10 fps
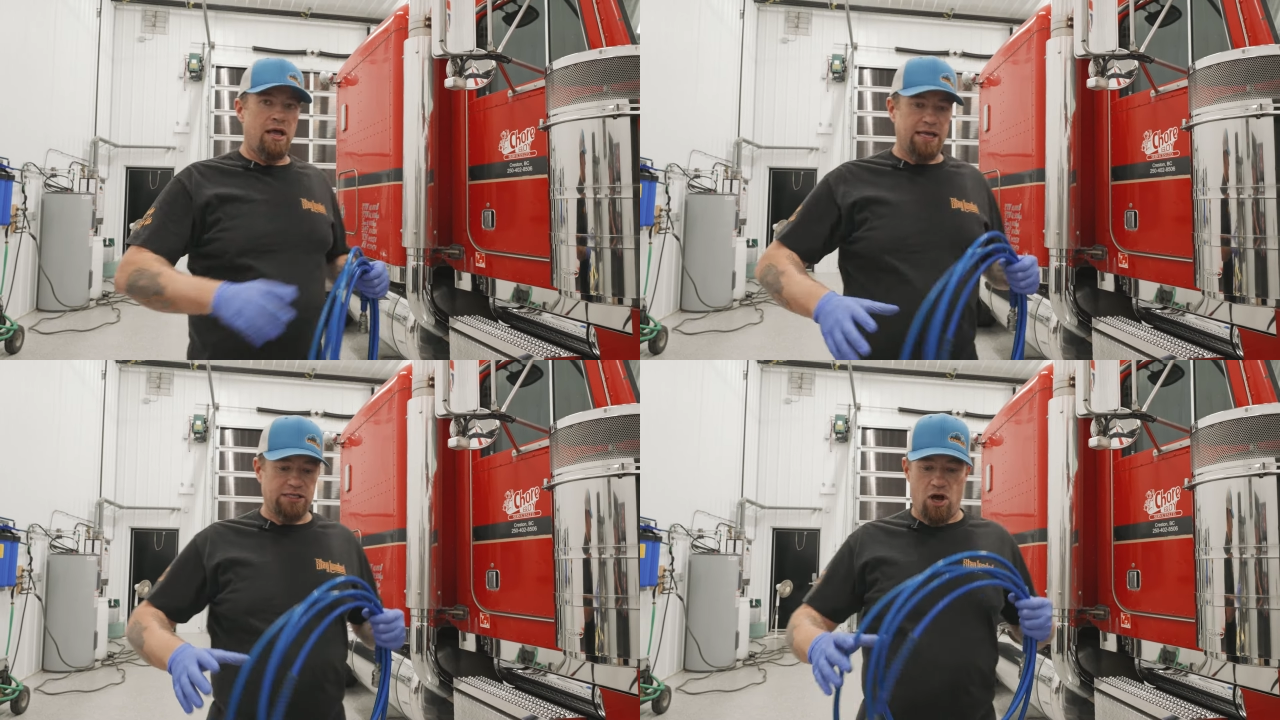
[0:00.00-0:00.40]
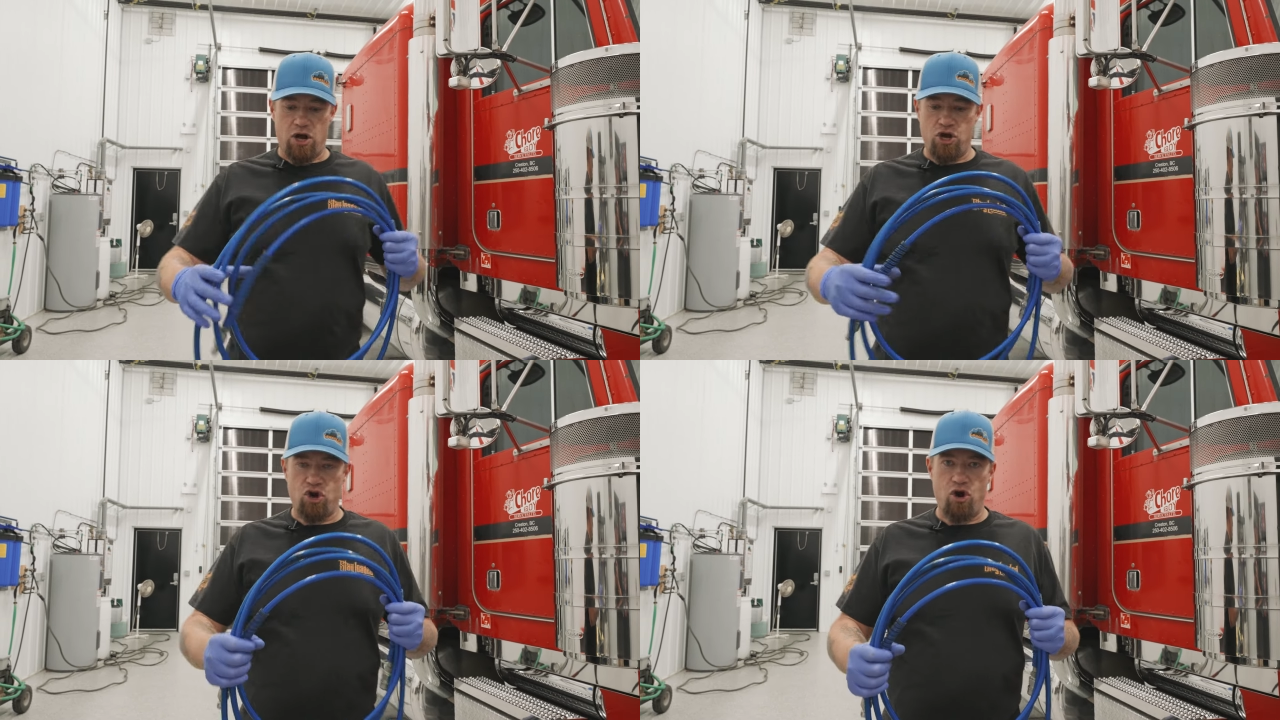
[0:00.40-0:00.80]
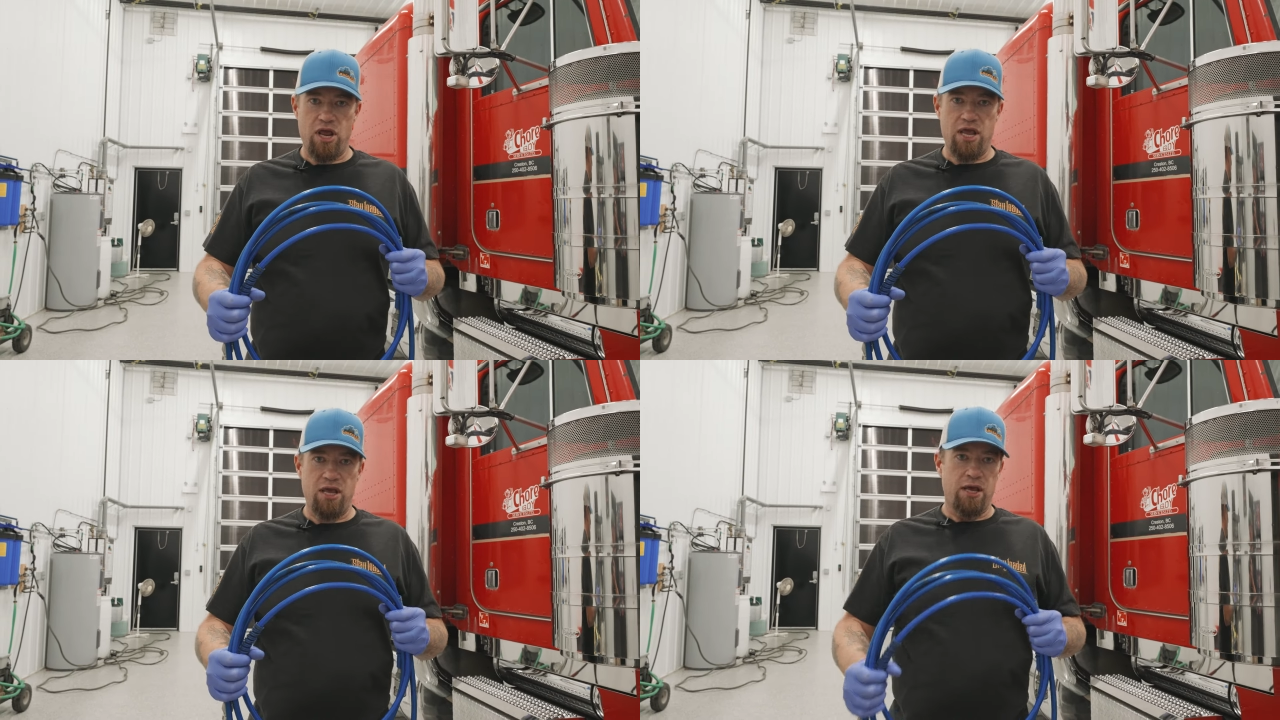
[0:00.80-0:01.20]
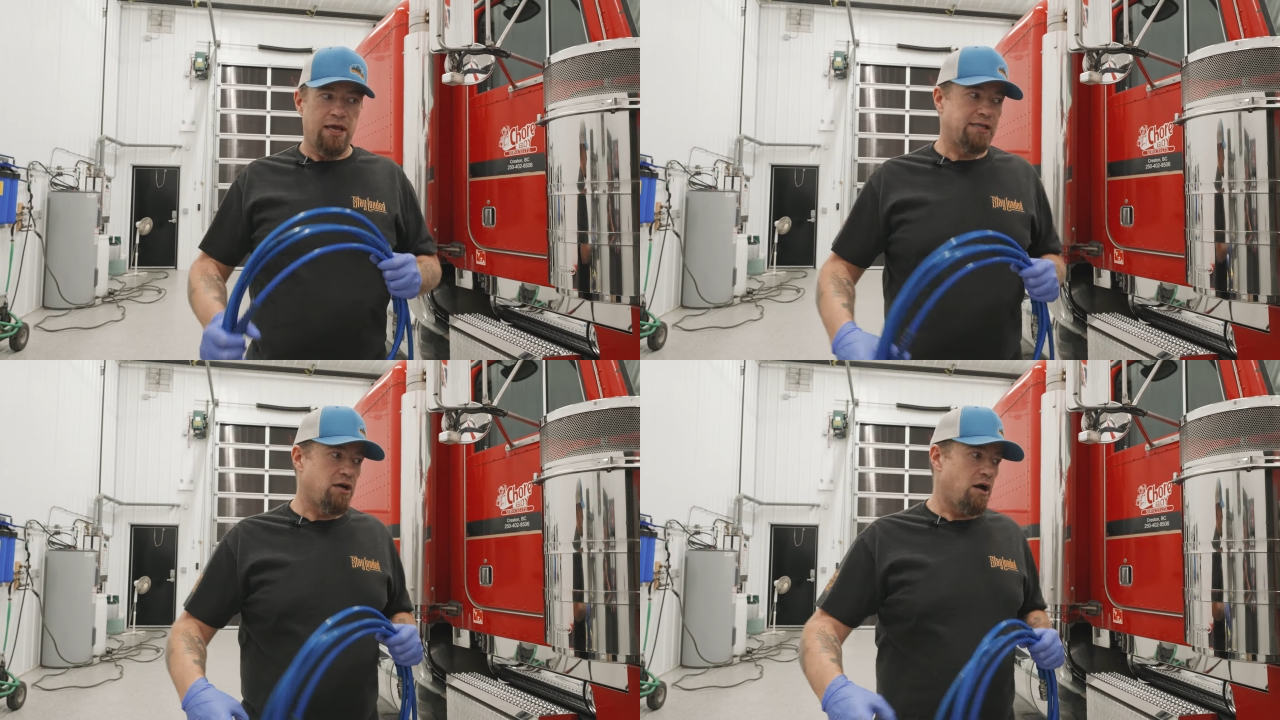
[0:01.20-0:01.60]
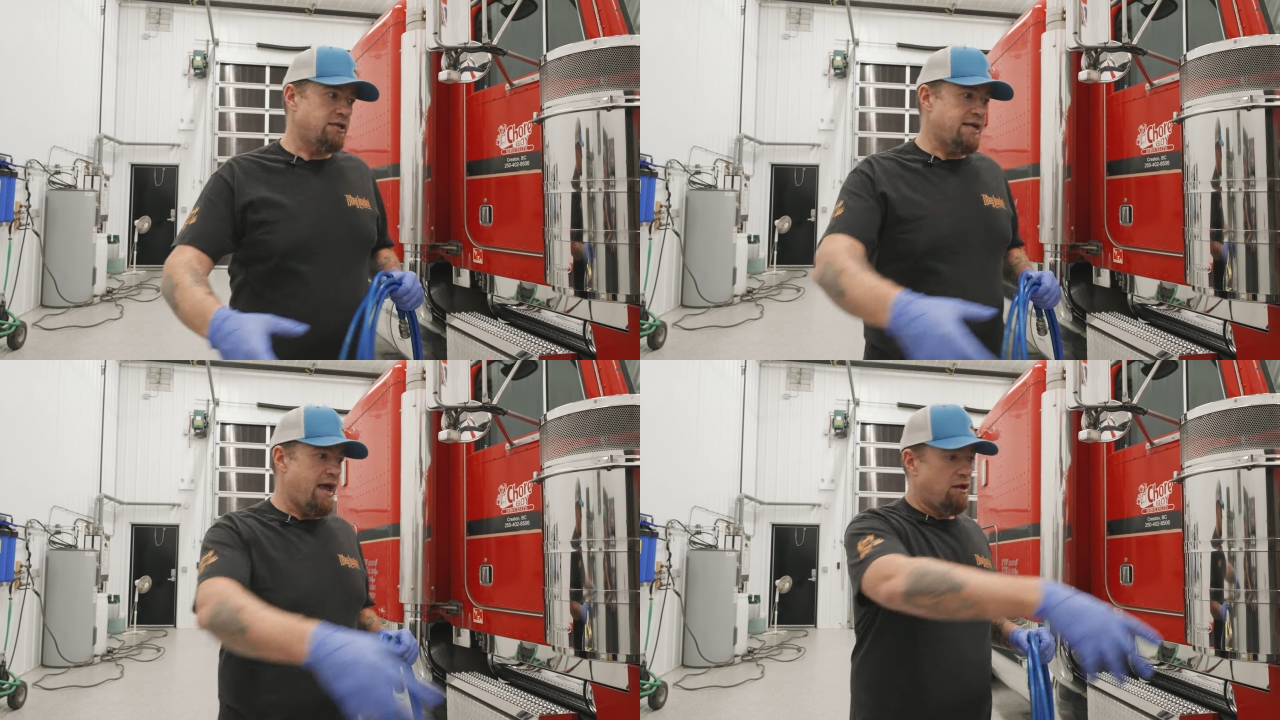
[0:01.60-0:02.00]
It's gotten dirty. It's gotten
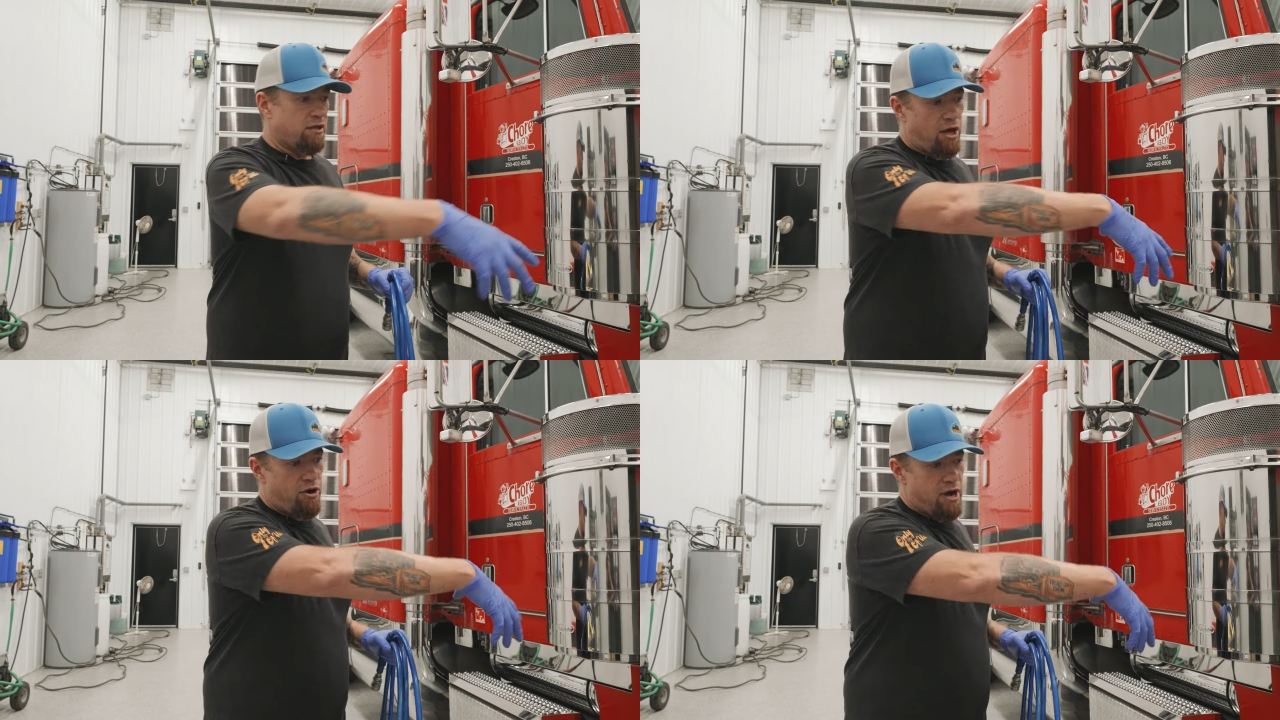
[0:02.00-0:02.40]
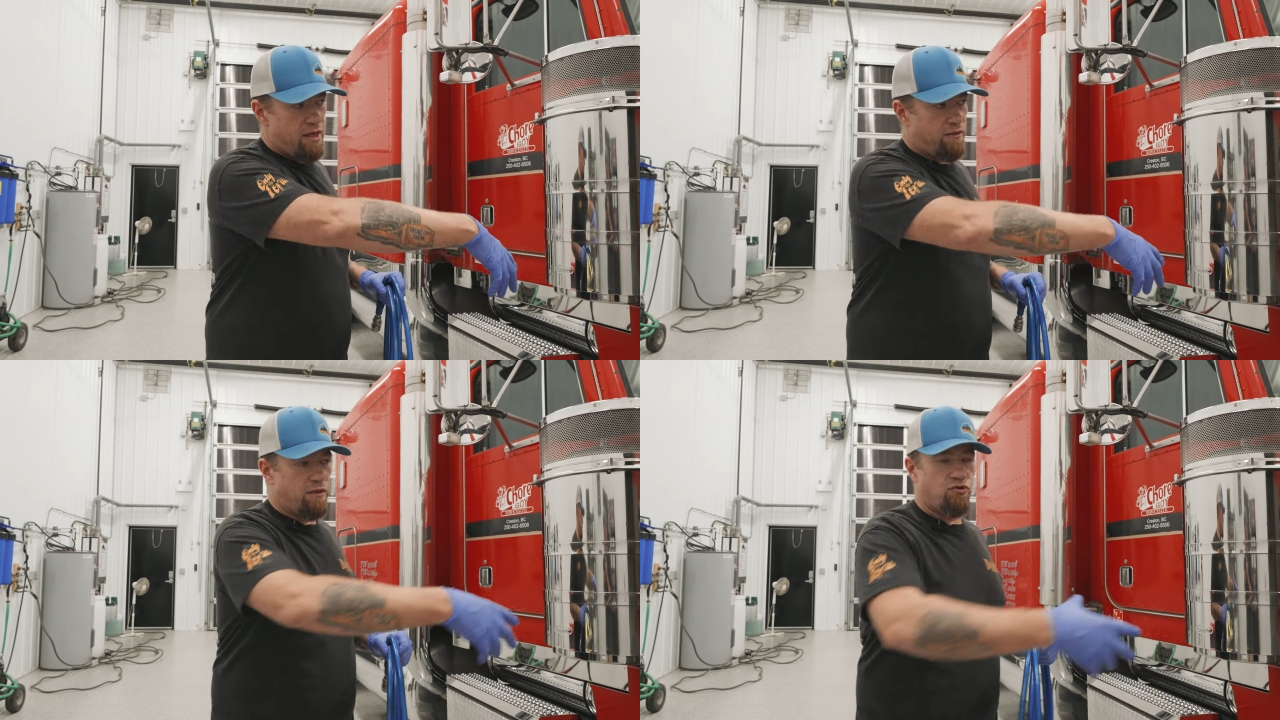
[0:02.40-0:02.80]
tangled underneath